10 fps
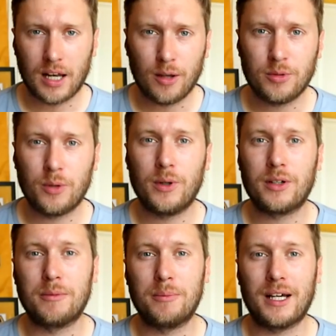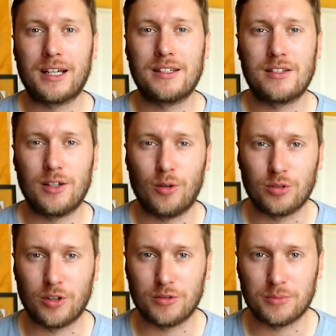Hello and welcome back to the
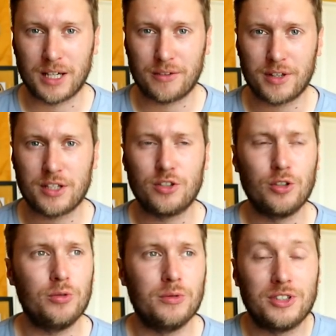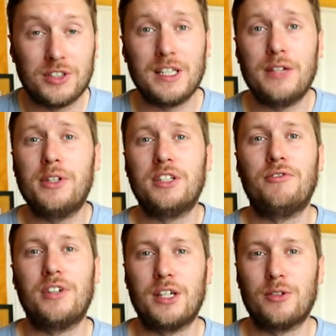Old Gold and Black for this new series
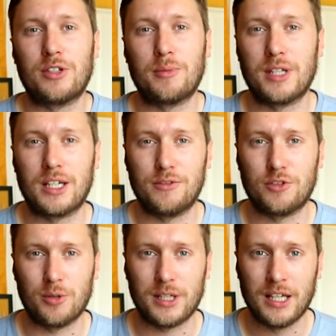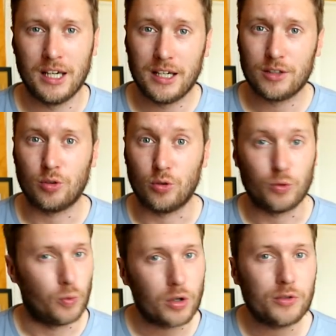of videos that I'm thinking of doing. It's
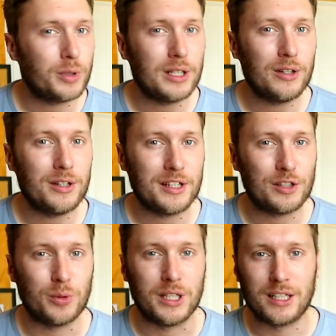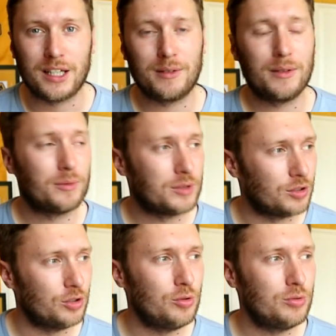called What Have We Learned This Week?
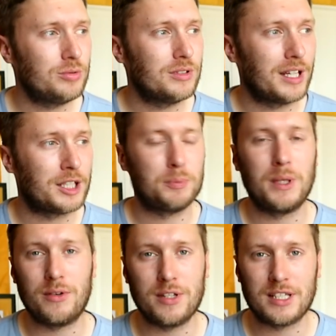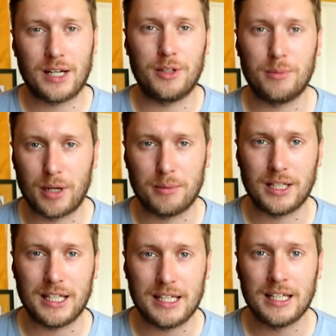It's a new experience now in the
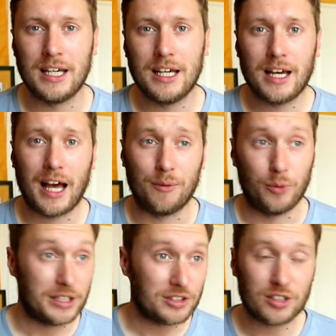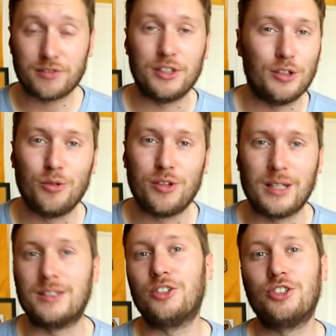Premier League and we're discovering new
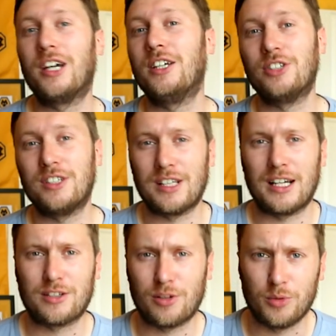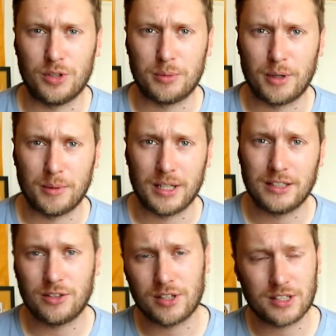things. It's changed since the last time we were in the Premier
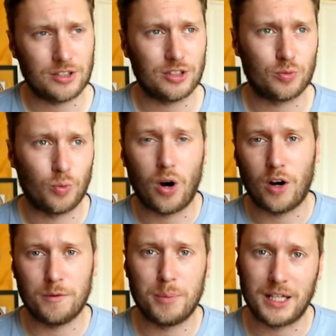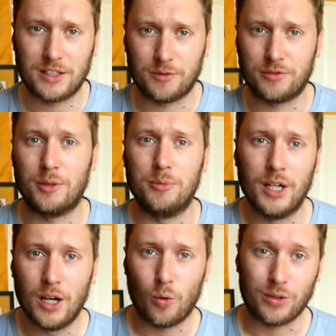League so this is just what I've picked up
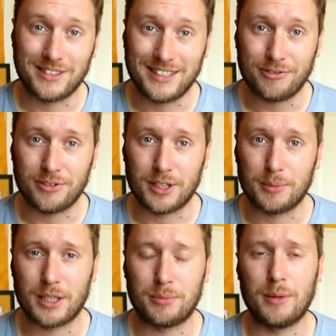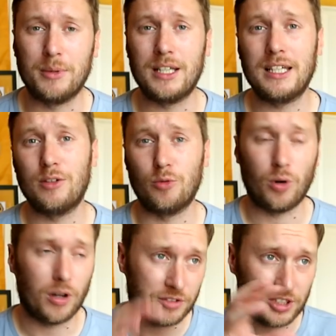from what's different about the Premier League or
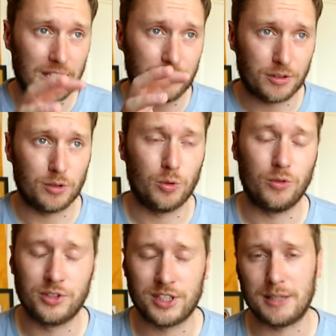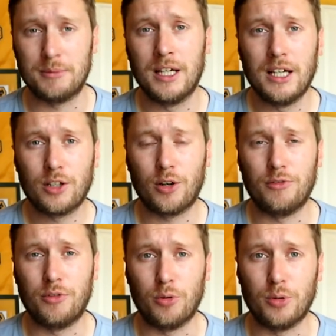what I've seen from the Wolves team
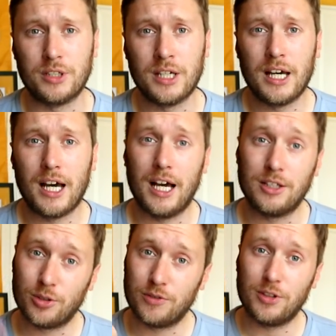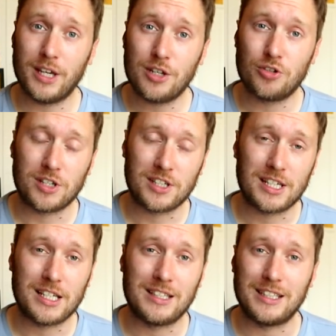going forward. Uh, so if you're
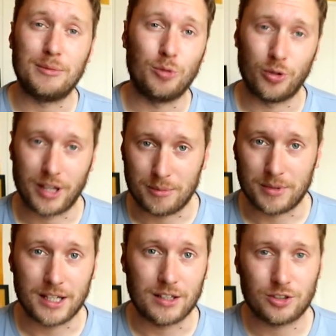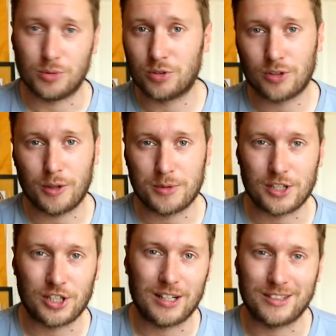interested in seeing more of them then subscribe
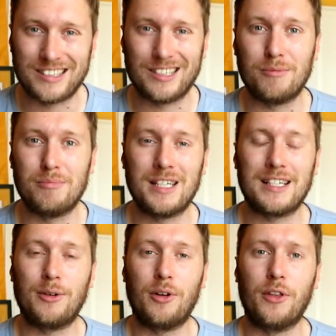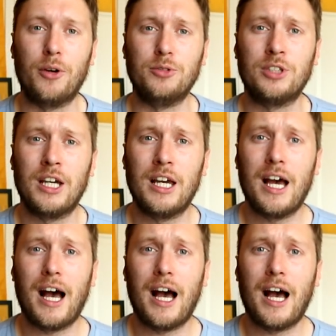to the channel so you don't miss out on those